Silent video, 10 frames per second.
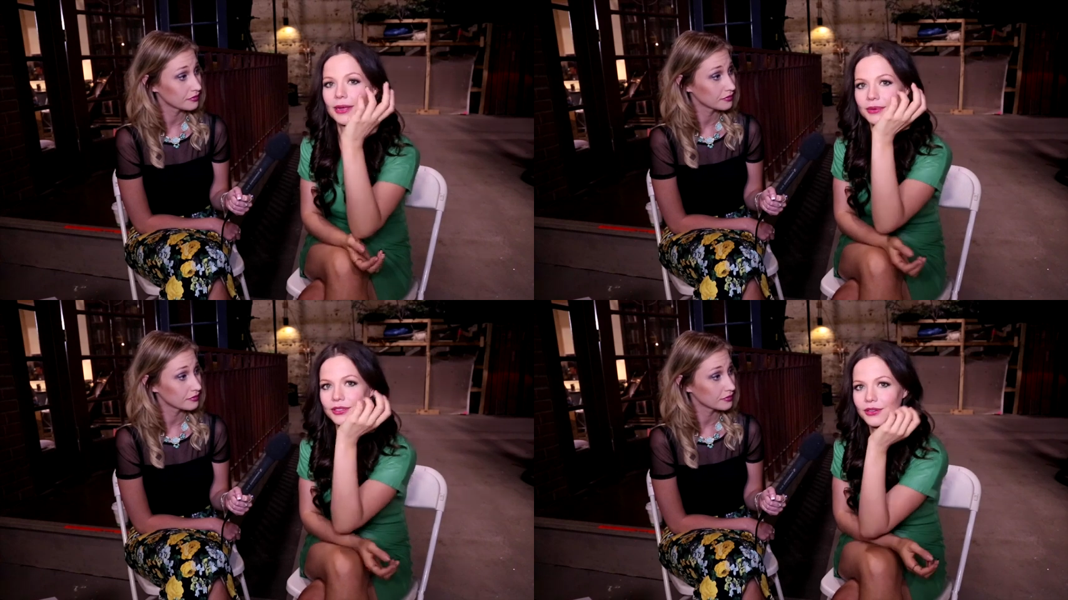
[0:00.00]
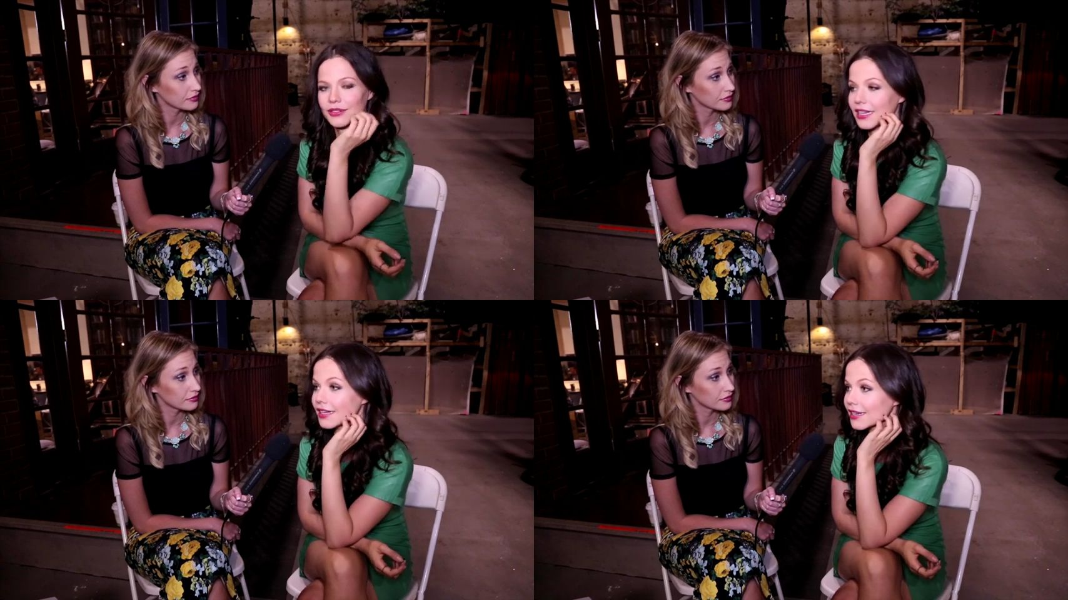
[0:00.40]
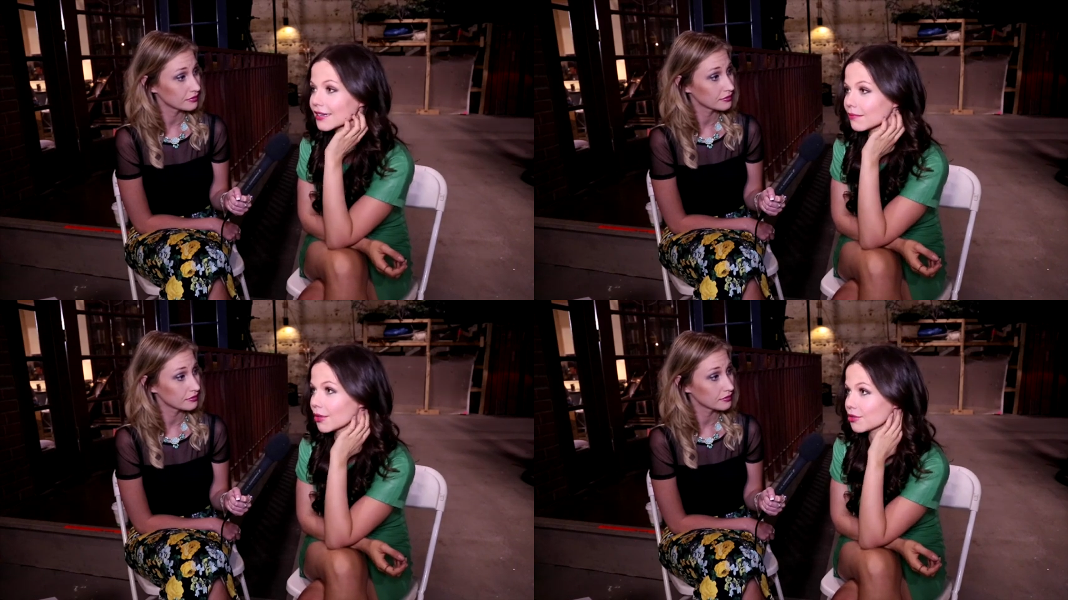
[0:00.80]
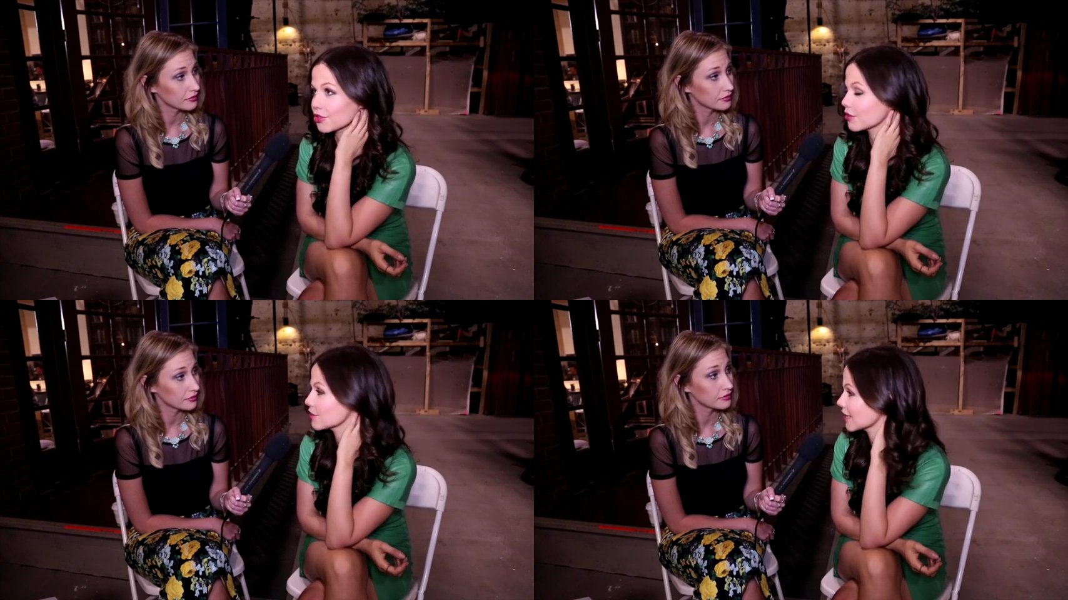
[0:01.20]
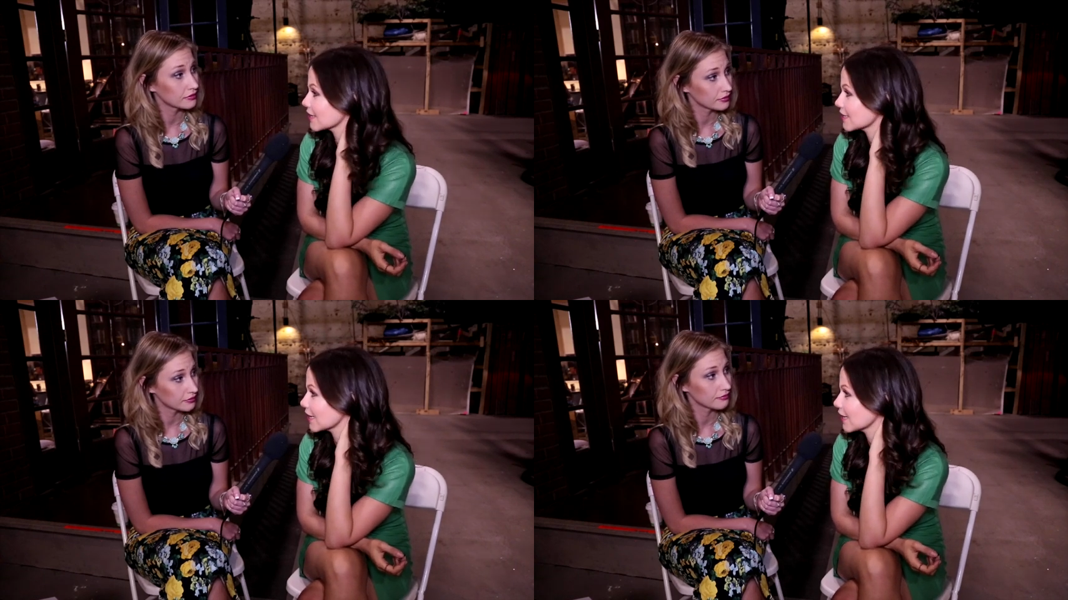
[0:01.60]
Speaker 1: episodes in, and most shows
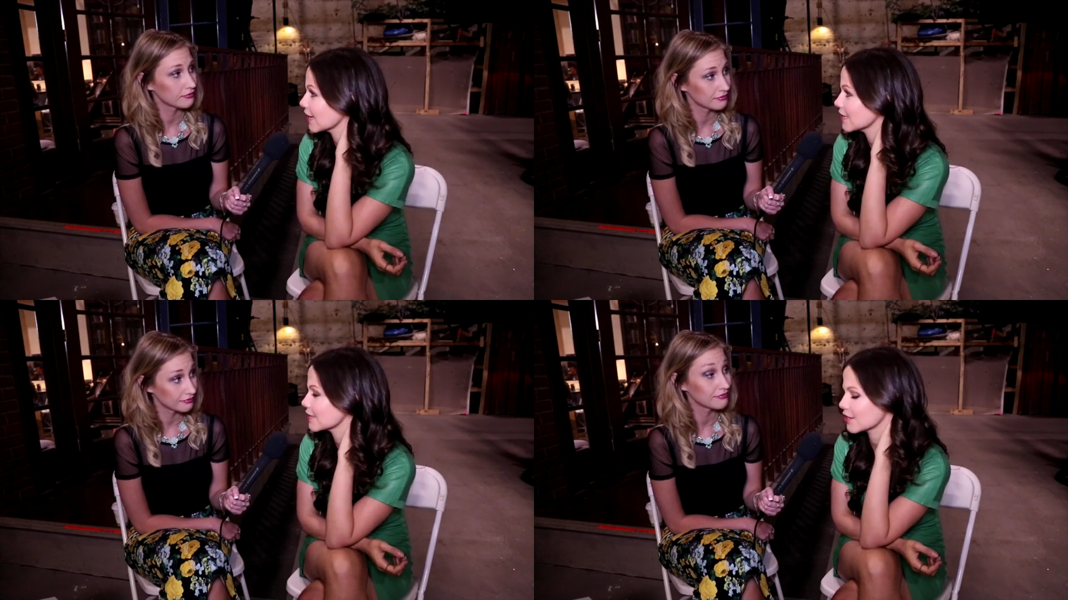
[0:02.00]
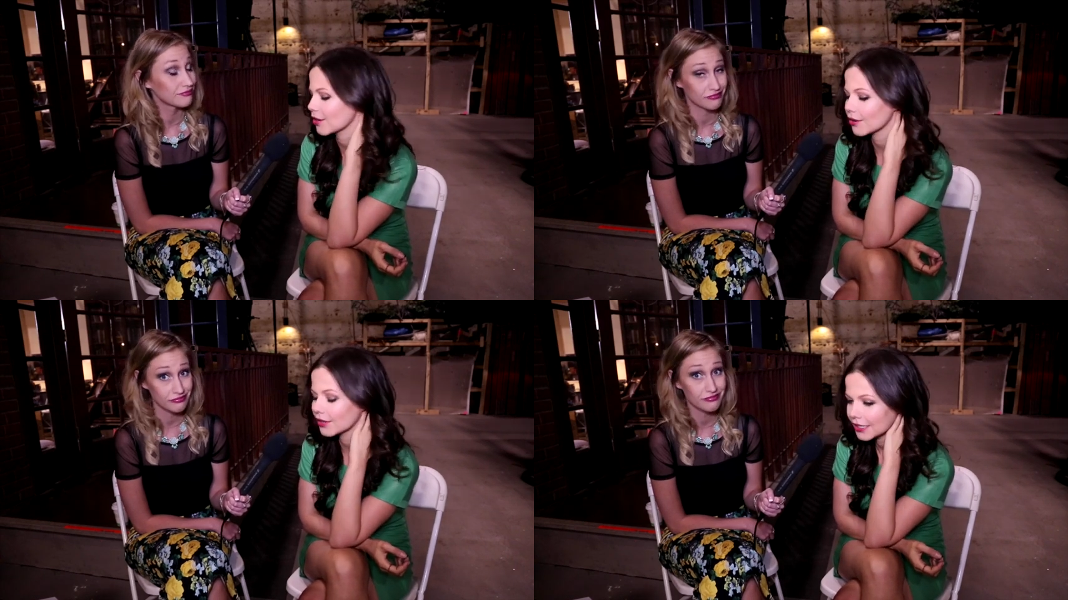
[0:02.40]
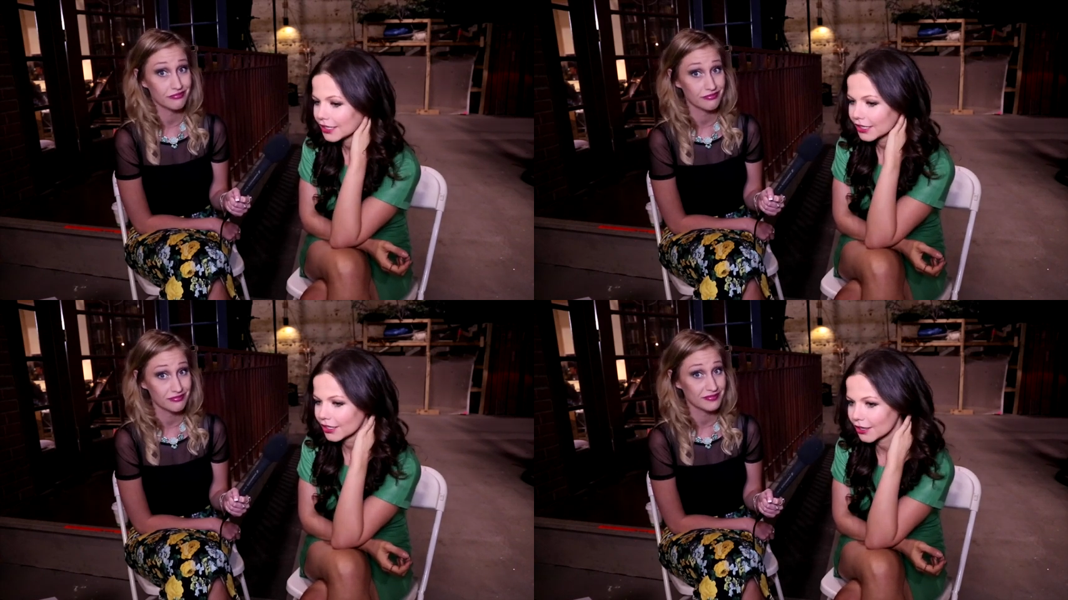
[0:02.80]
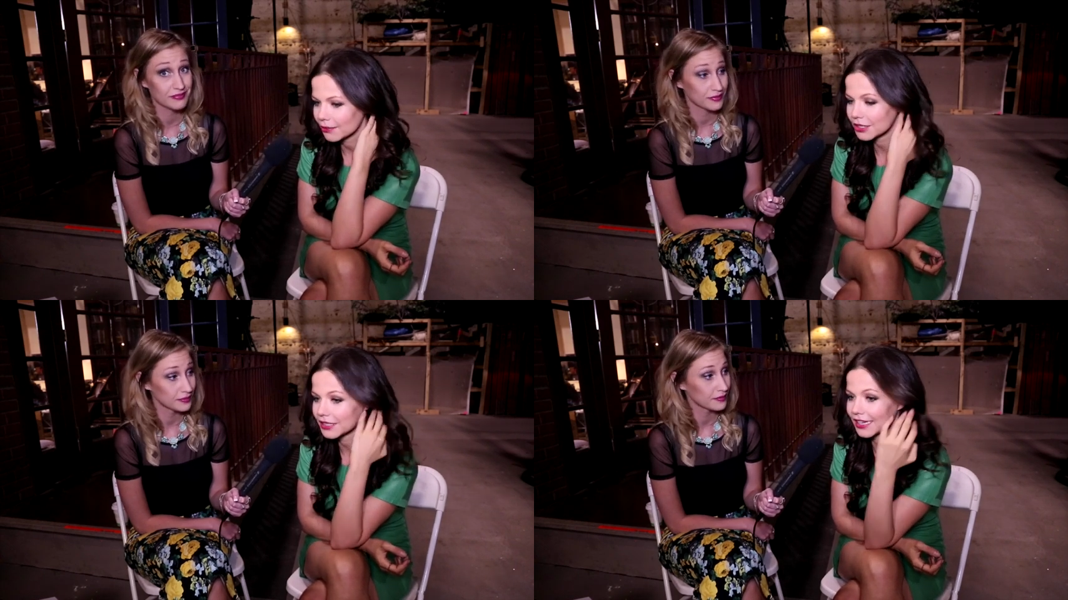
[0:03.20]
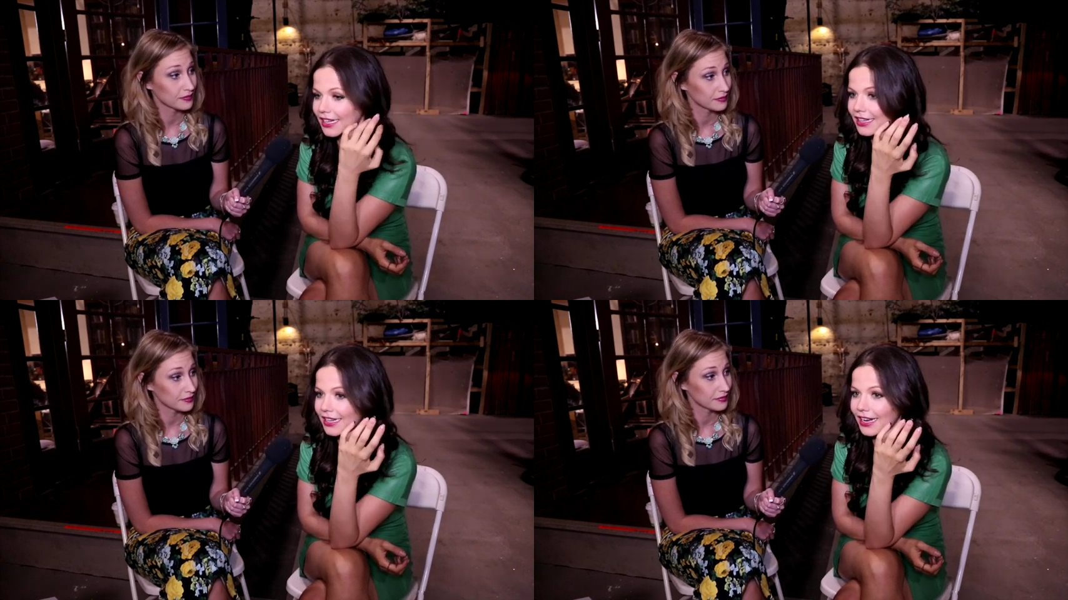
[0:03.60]
can't say that. So, you know, I'm just
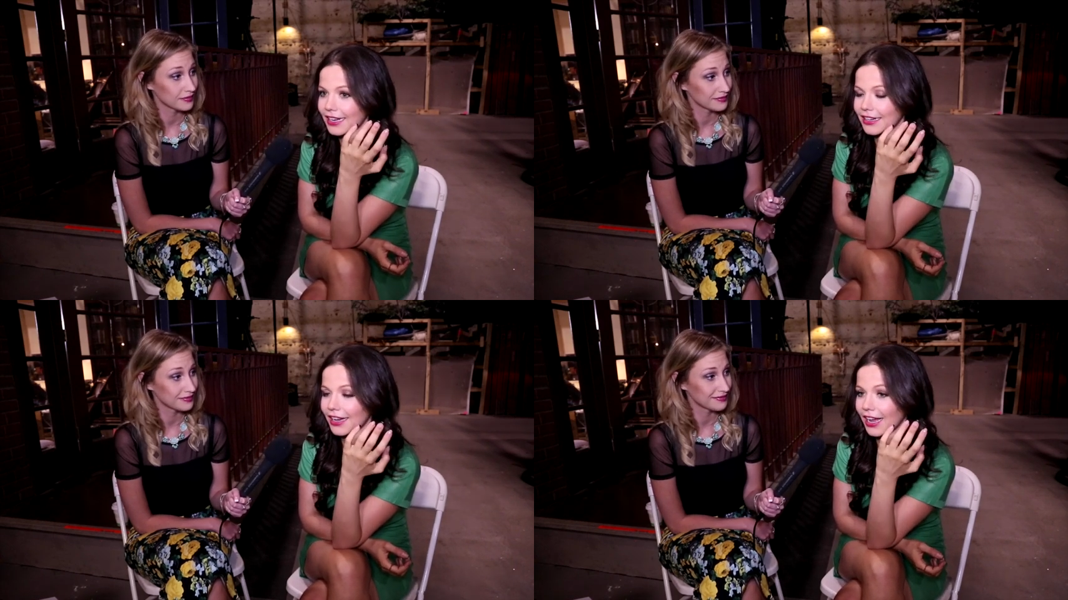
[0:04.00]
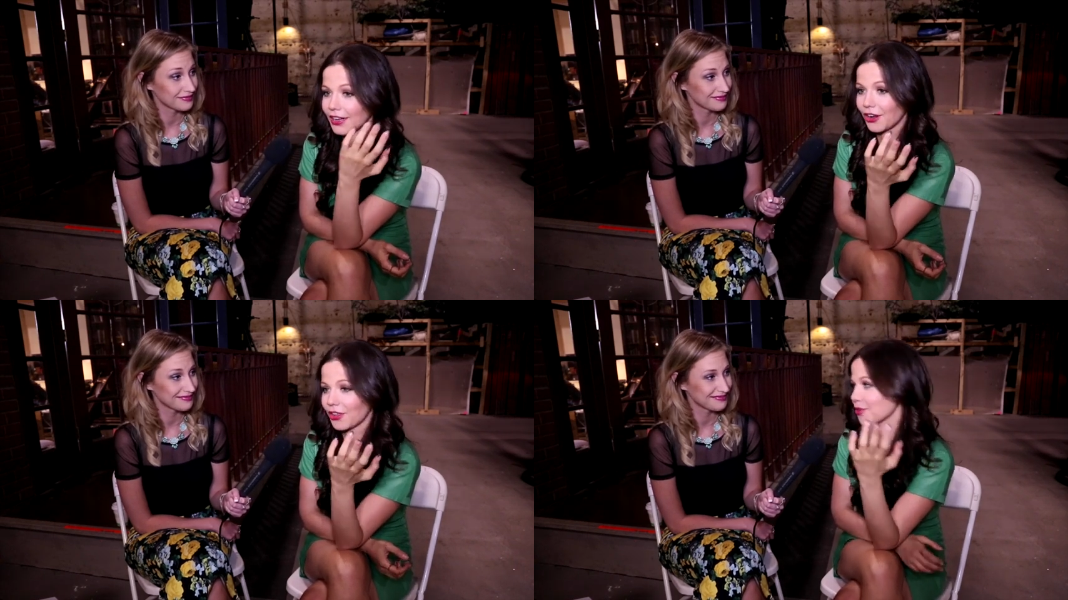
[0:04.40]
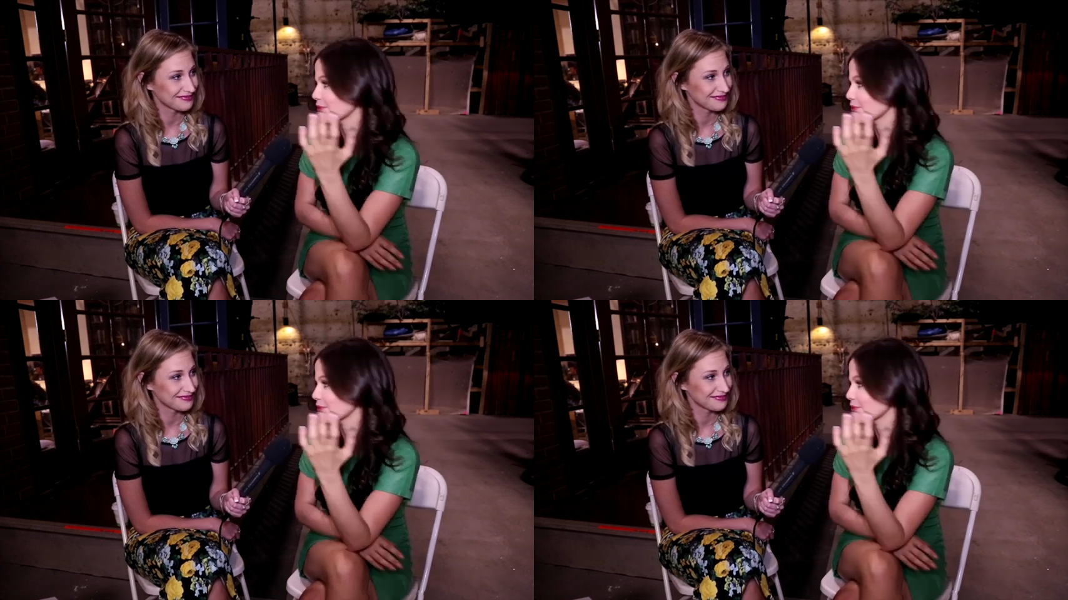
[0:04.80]
lucky that I, I got the